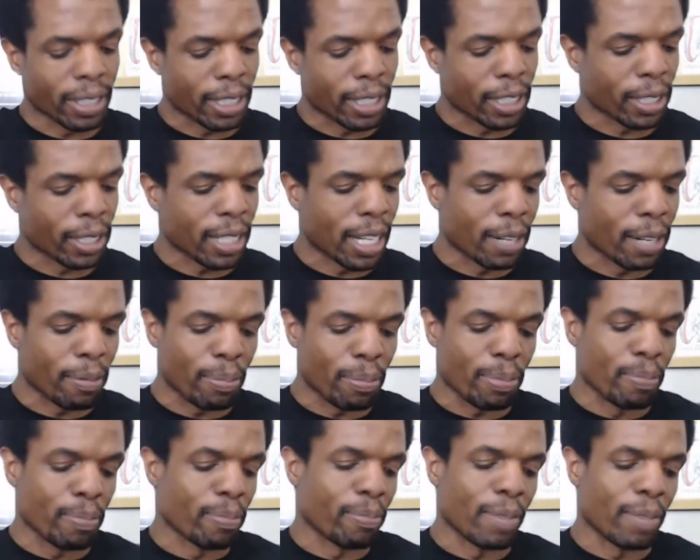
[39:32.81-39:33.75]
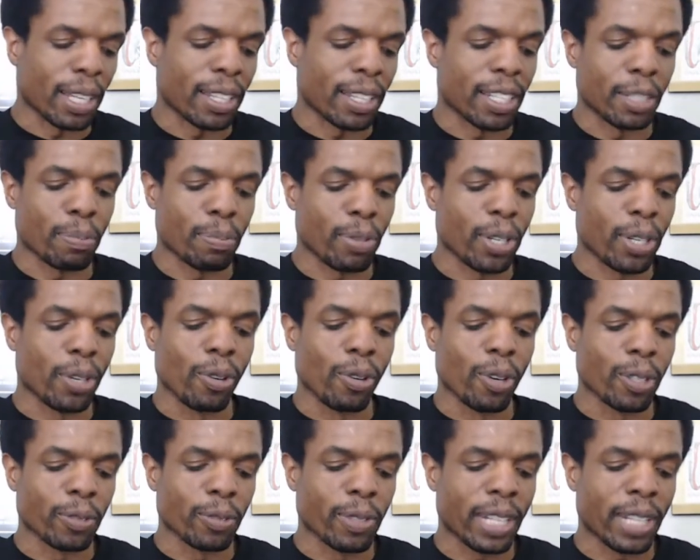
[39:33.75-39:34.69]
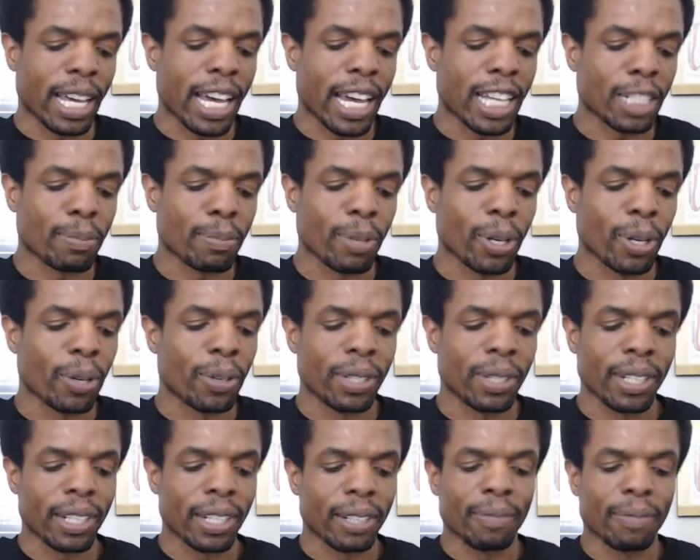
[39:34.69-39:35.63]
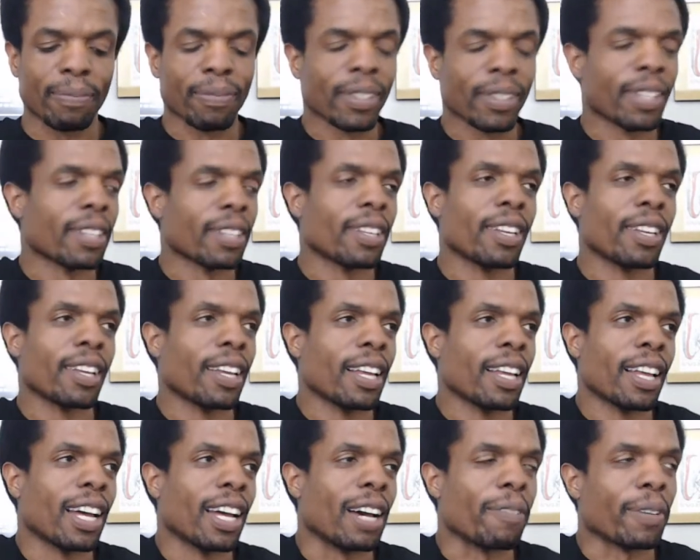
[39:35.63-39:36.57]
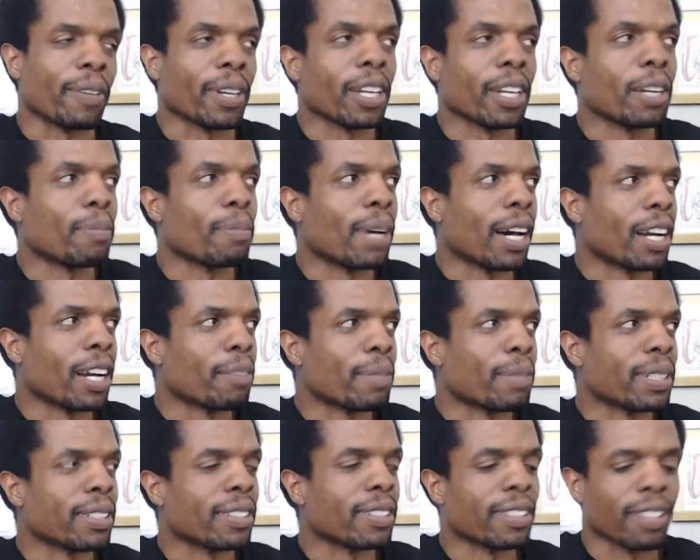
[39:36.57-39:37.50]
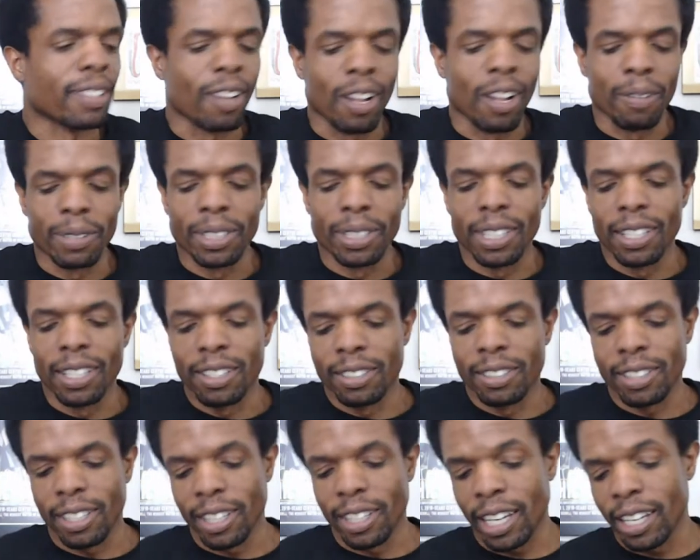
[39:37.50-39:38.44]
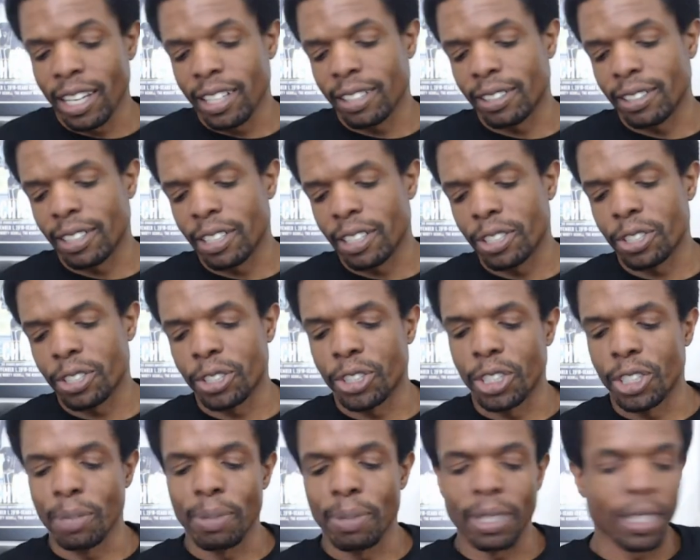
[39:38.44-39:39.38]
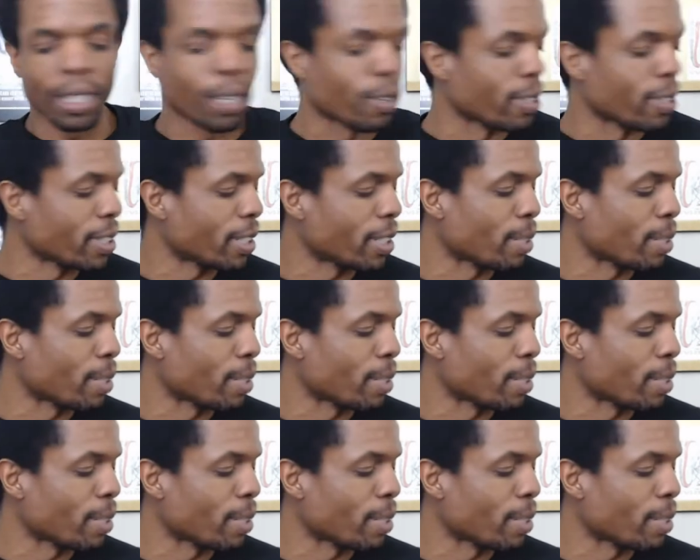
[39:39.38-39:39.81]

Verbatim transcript: I just kind of make these pre orders with Hasbro and then I forget about them, and all of a sudden it's like, hey, here's your shipping notice.